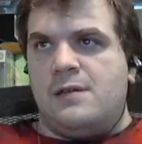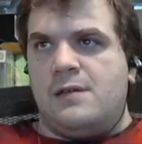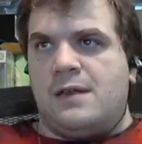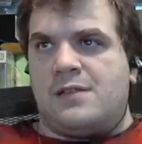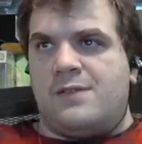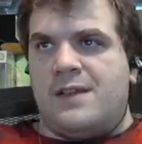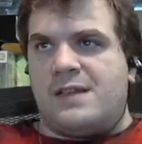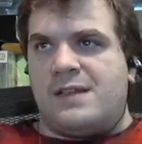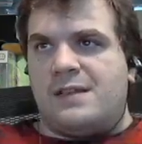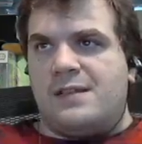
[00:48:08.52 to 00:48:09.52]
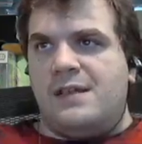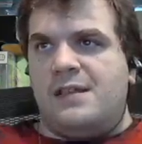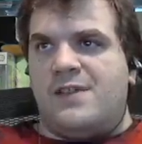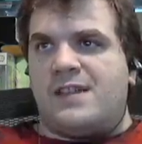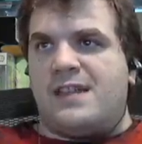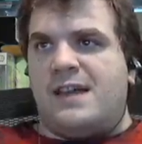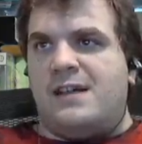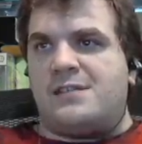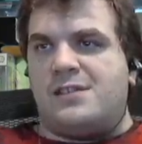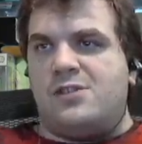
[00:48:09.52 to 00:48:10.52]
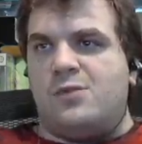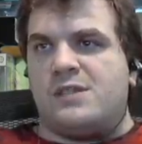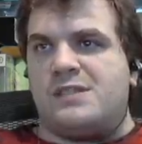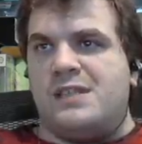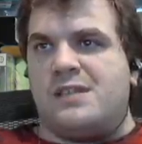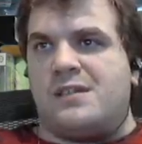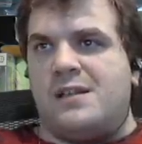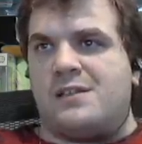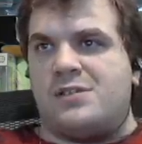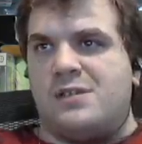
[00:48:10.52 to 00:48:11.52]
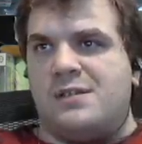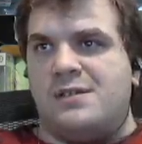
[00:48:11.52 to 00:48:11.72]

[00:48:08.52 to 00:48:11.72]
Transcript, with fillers: Like the fact, uh, that, um, the fact that Galaxy Two wasn't in the collection.